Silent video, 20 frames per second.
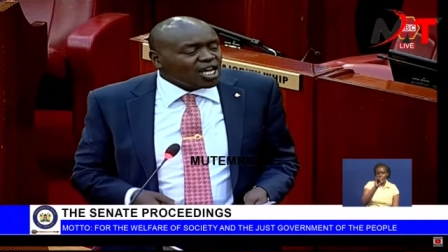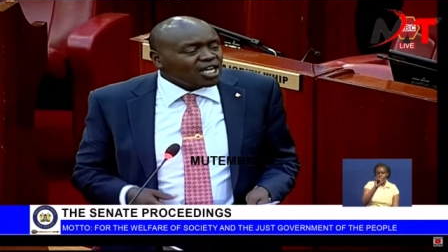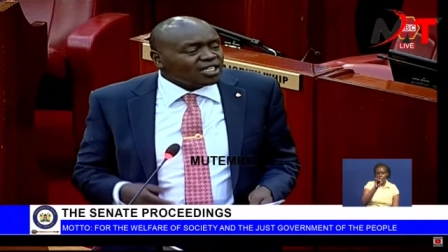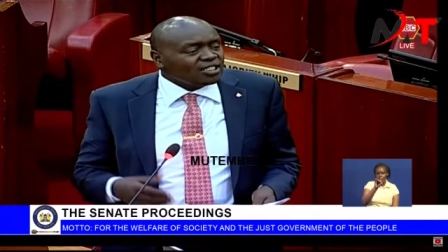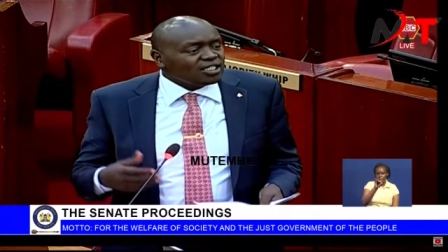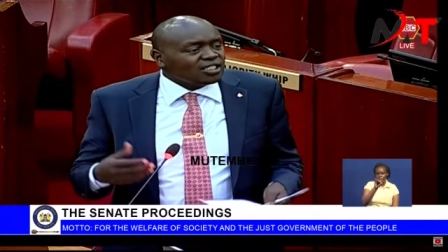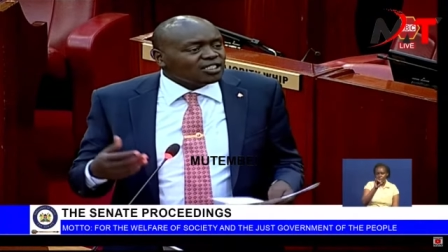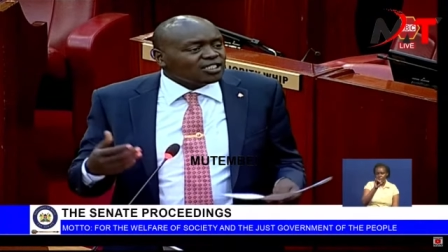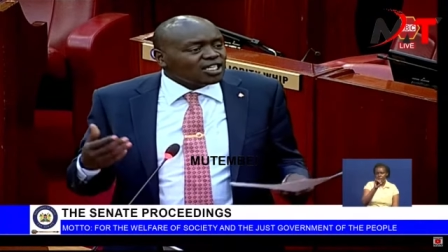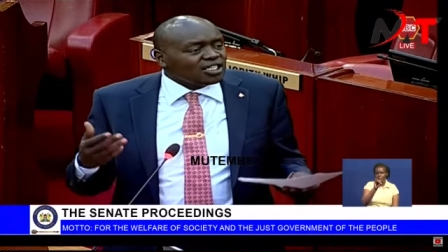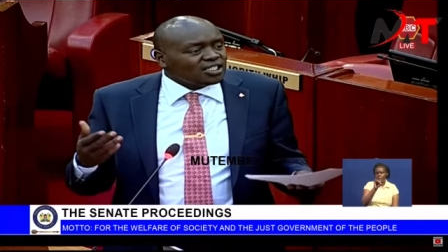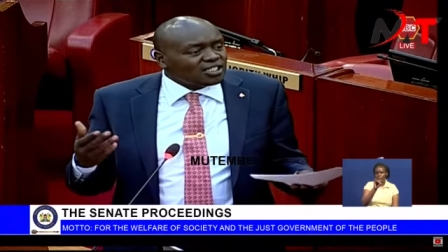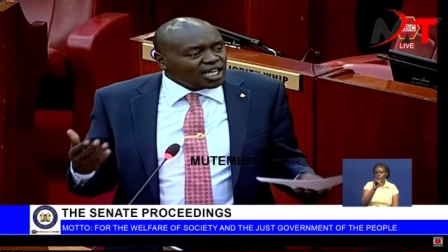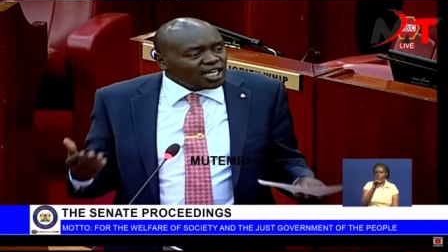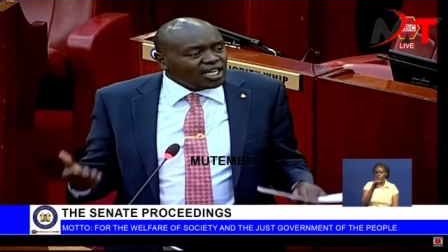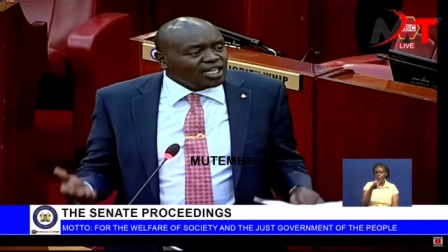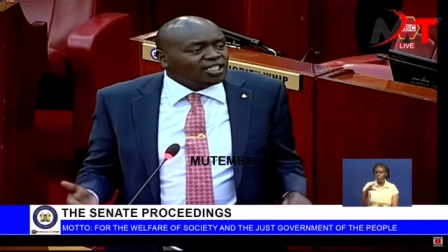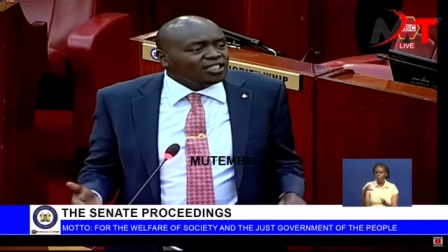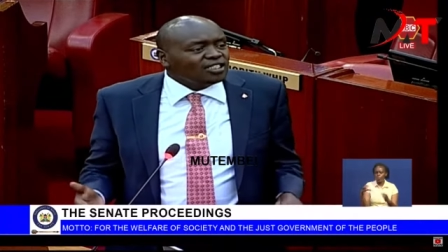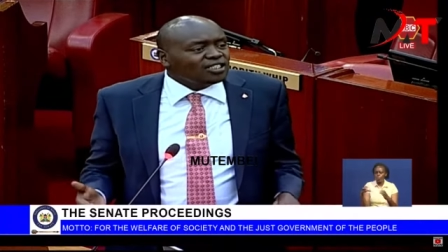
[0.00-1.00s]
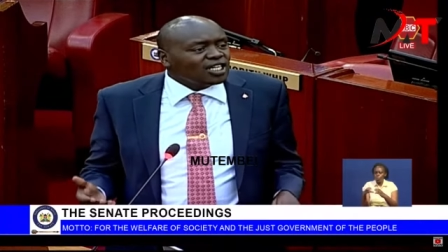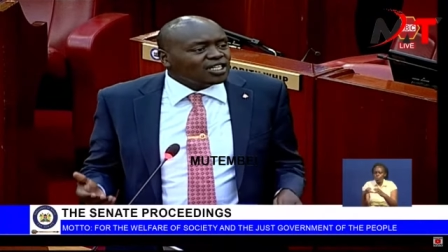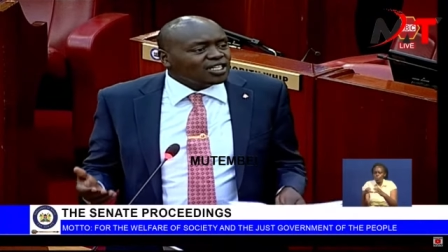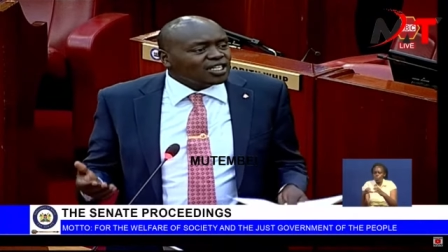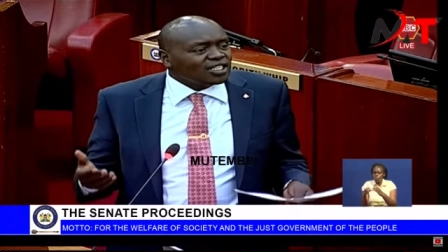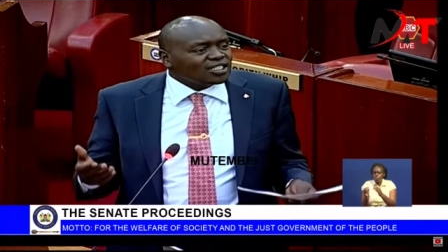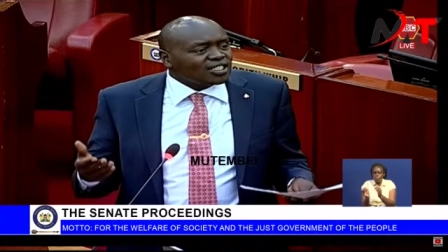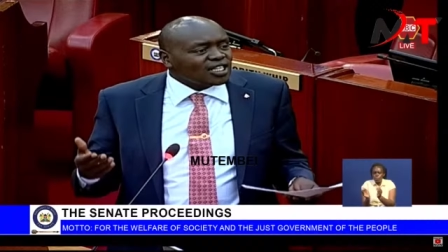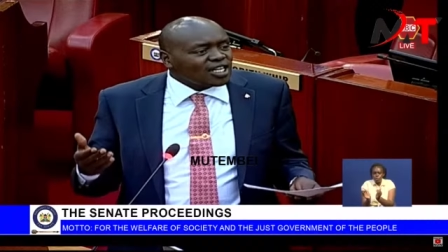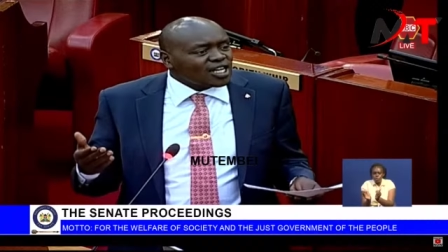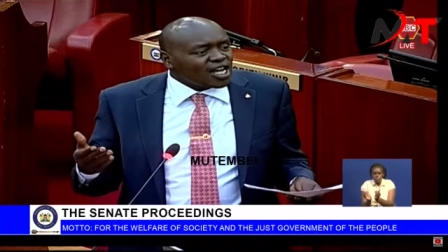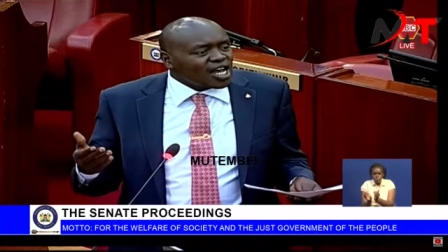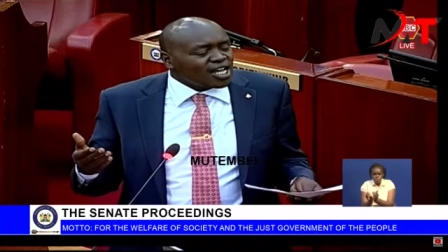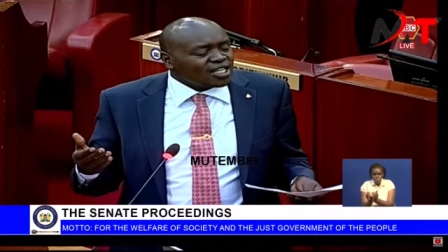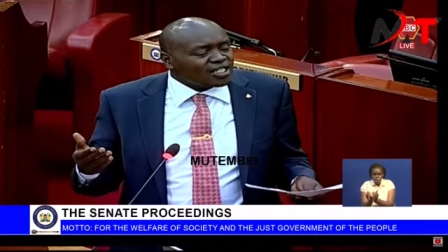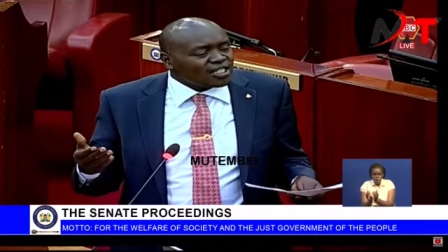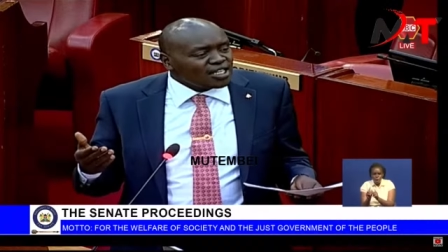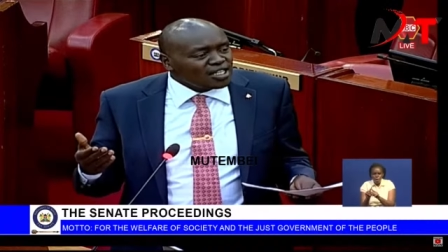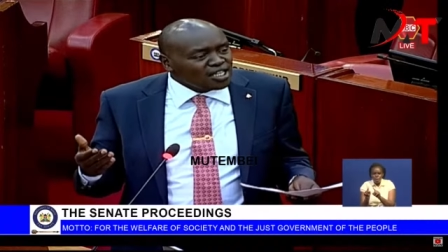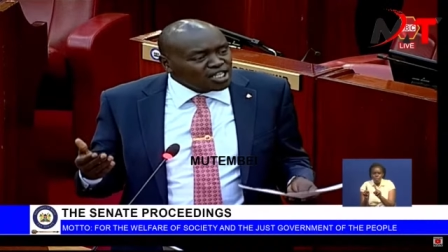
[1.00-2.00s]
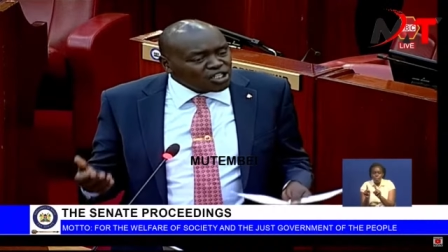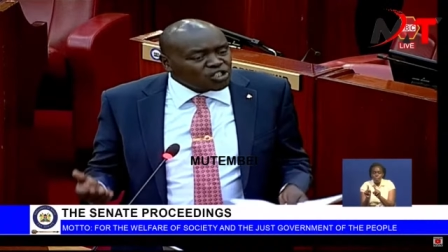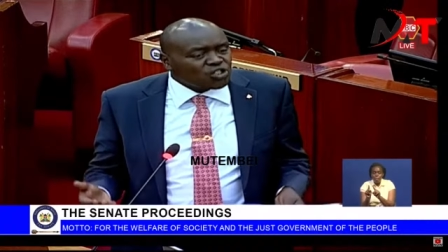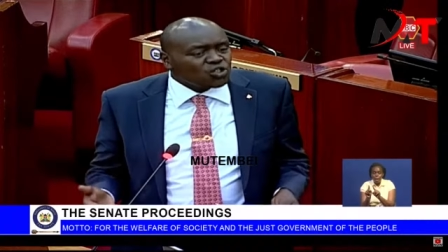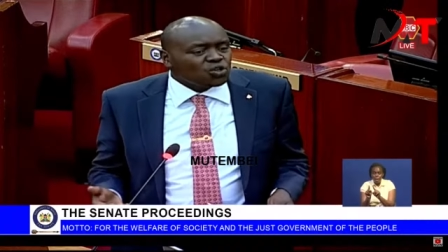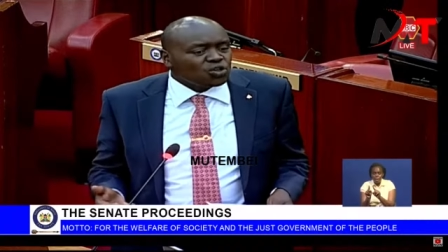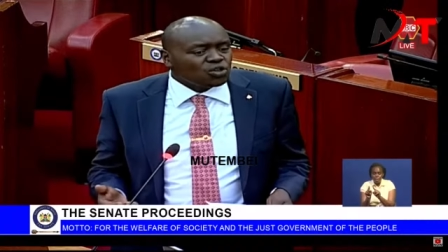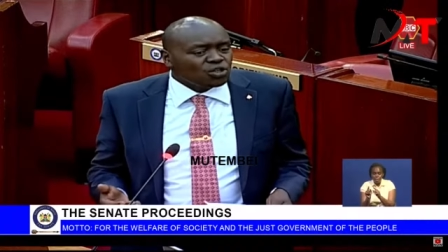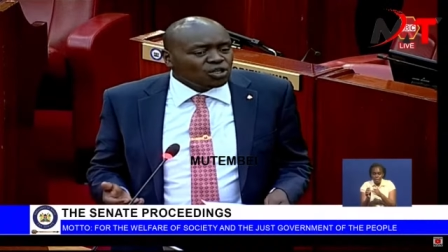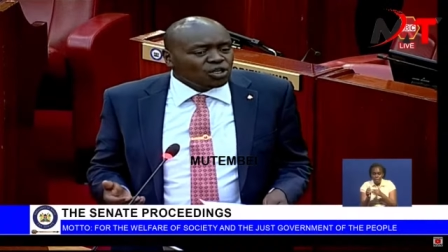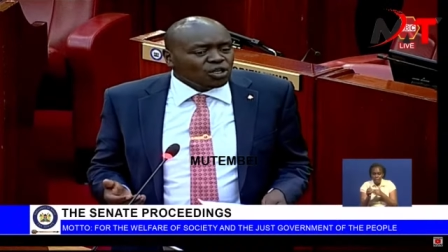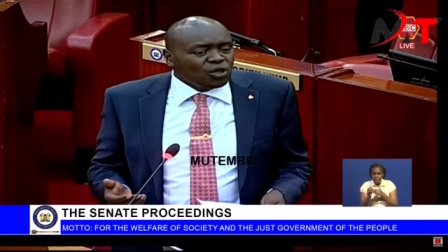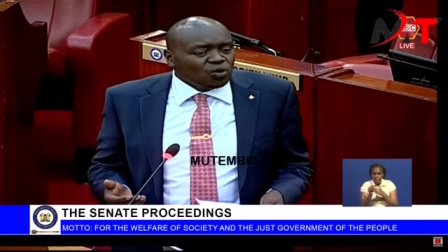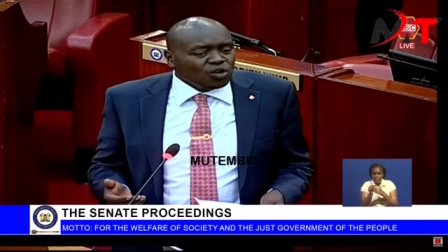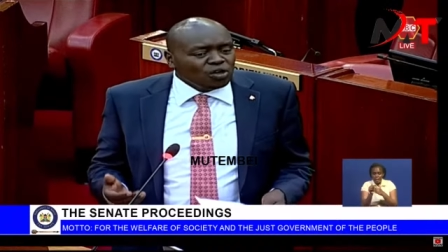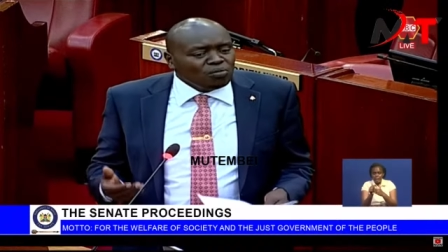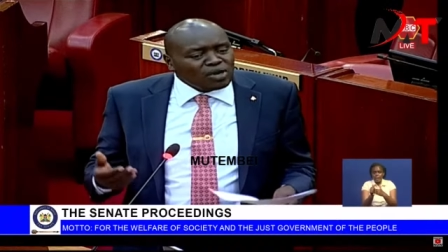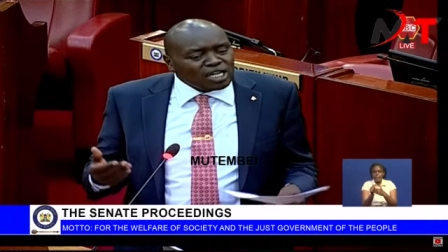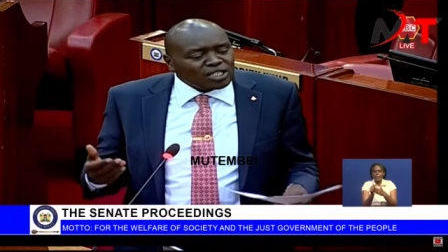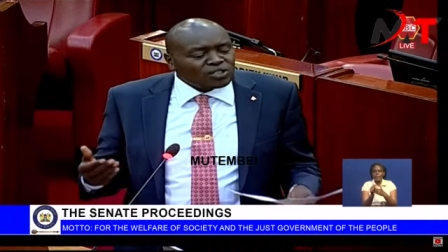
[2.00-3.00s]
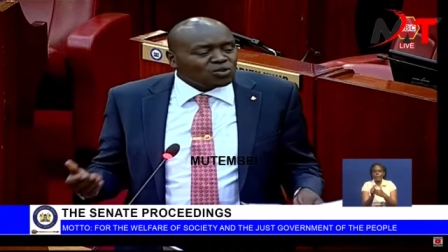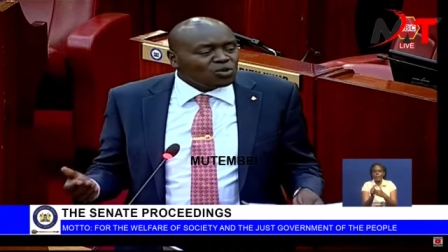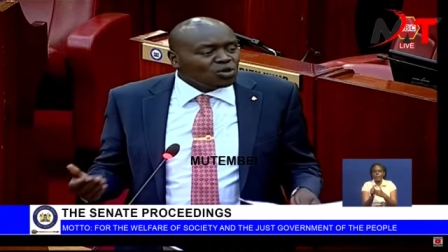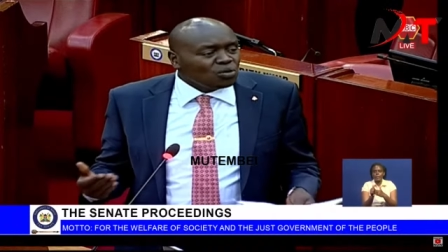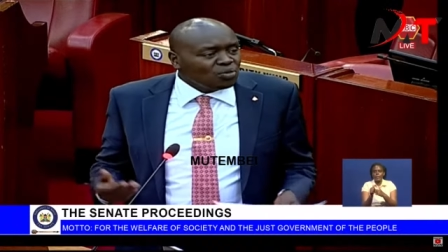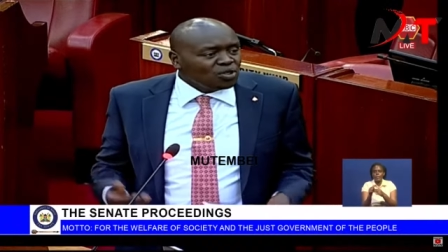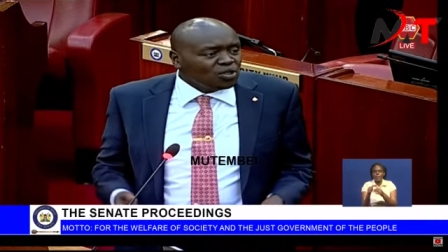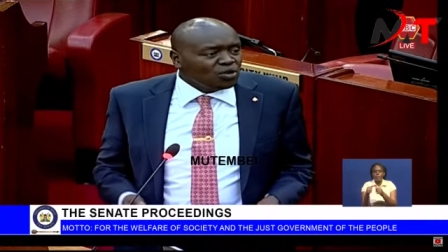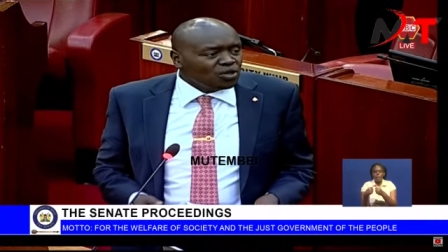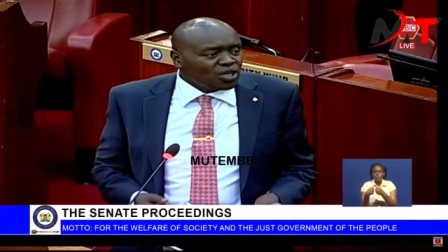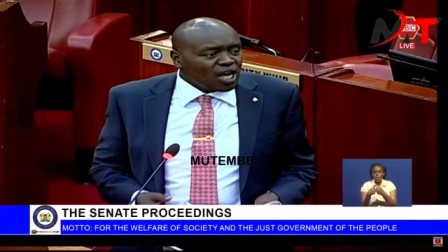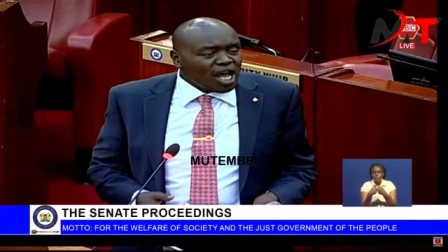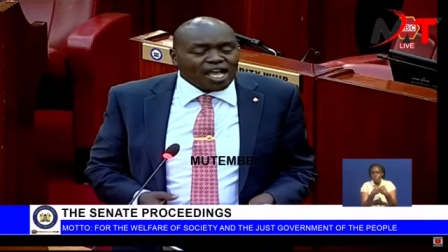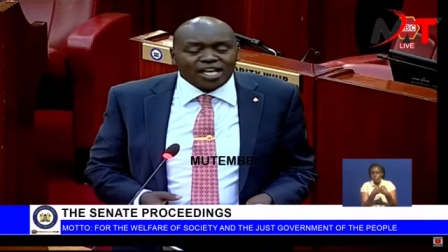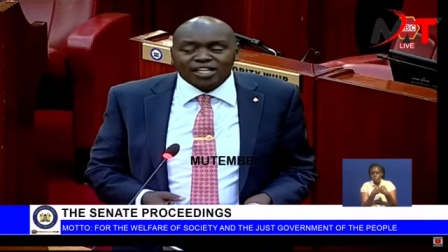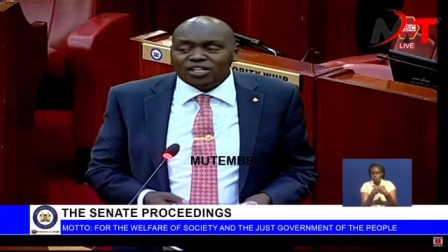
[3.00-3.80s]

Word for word: That is a challenge that as a, as a nation, we must look beyond.